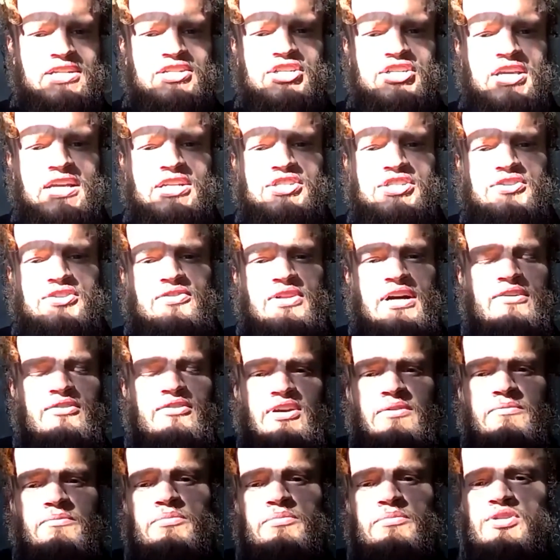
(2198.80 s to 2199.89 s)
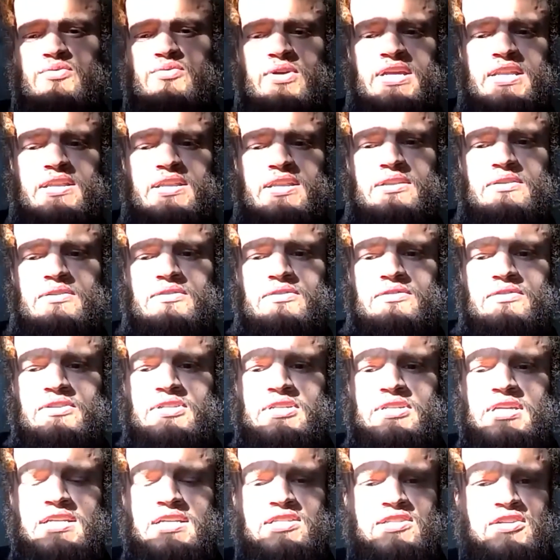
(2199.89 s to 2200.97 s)
educational outcome between
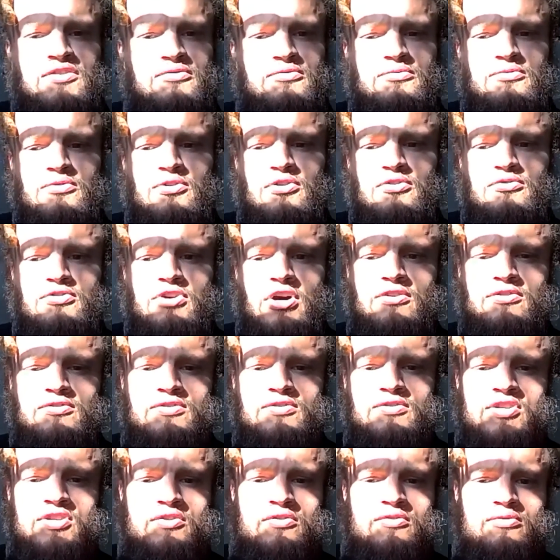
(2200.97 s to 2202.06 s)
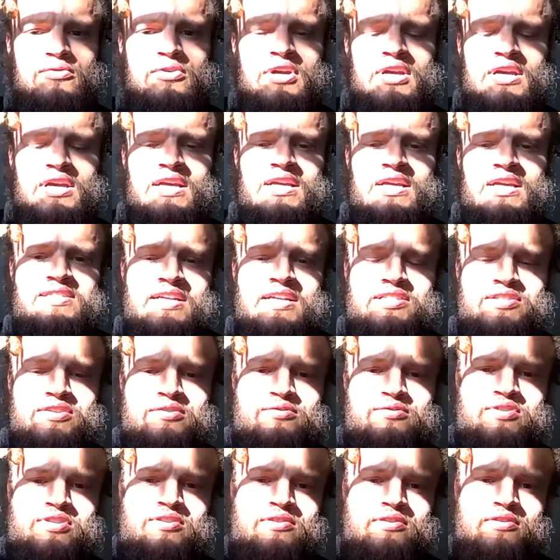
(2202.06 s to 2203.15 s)
kids who go to state
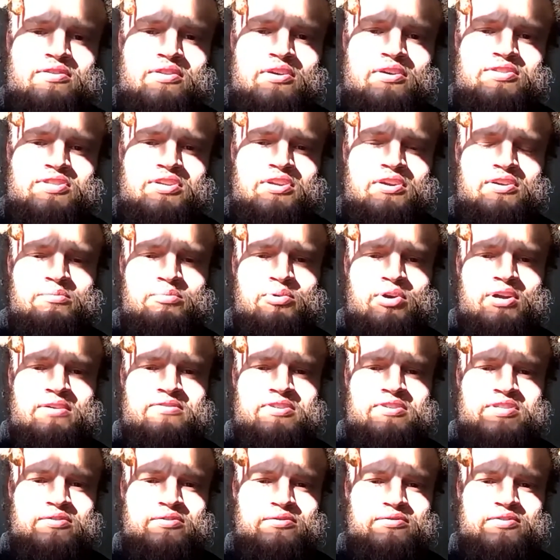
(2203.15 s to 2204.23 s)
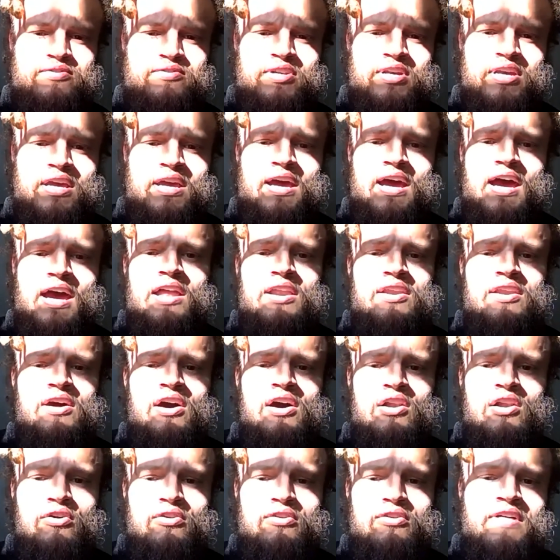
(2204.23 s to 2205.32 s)
schools and those who go to private schools. And
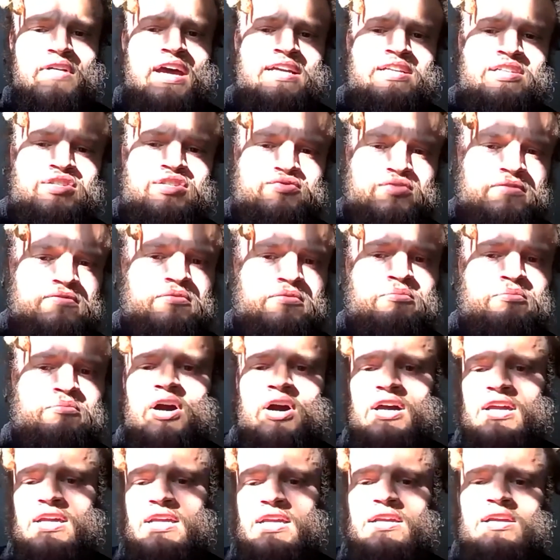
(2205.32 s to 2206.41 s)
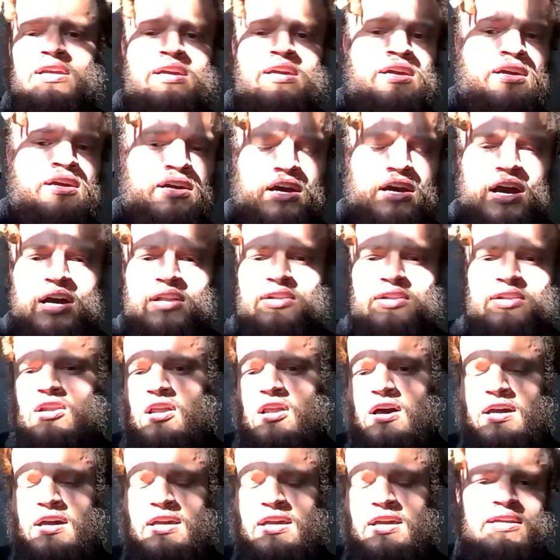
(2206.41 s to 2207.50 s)
a lot of that is driven by
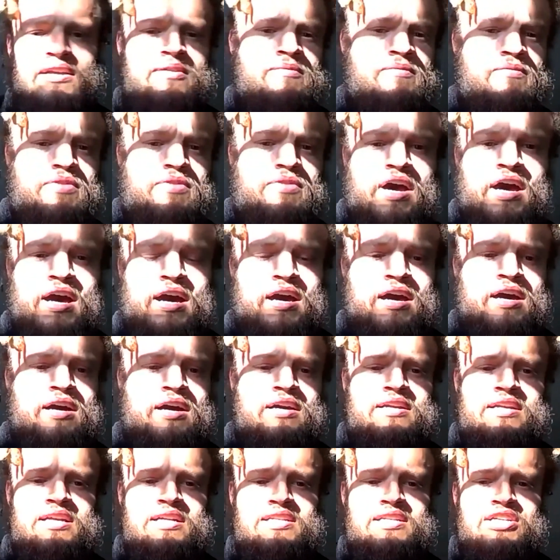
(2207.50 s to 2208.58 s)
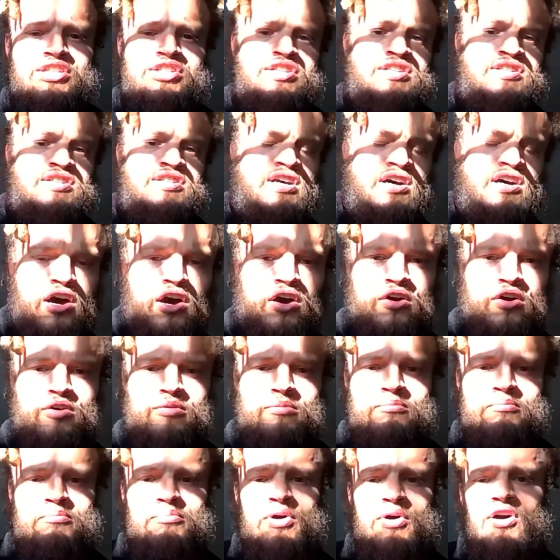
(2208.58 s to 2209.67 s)
underlying conditions at
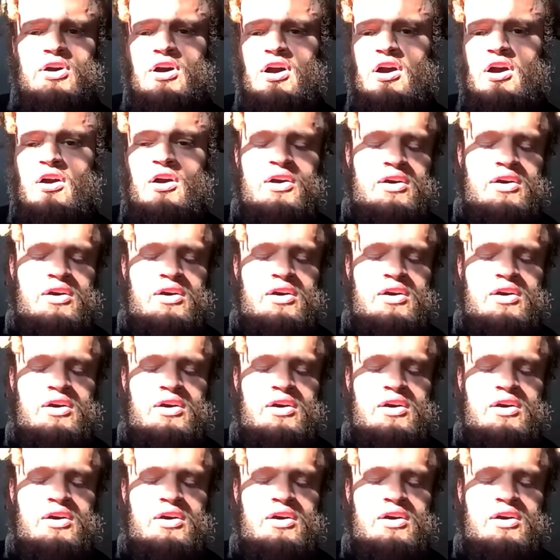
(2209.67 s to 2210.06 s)
home, but